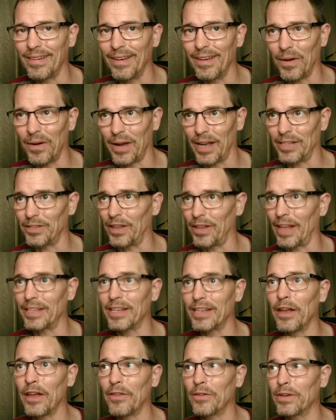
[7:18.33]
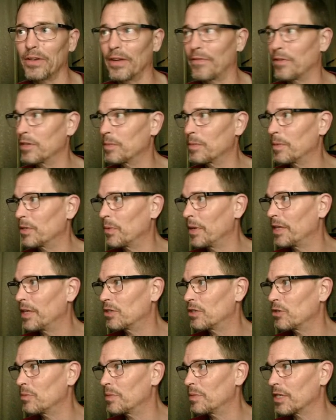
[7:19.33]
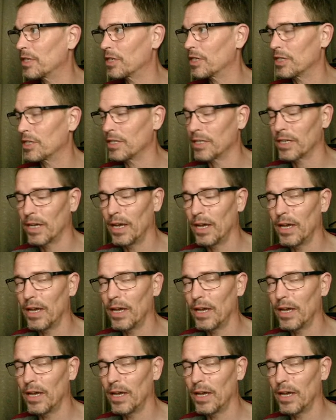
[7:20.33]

Okay, so that's another difference between the two positions.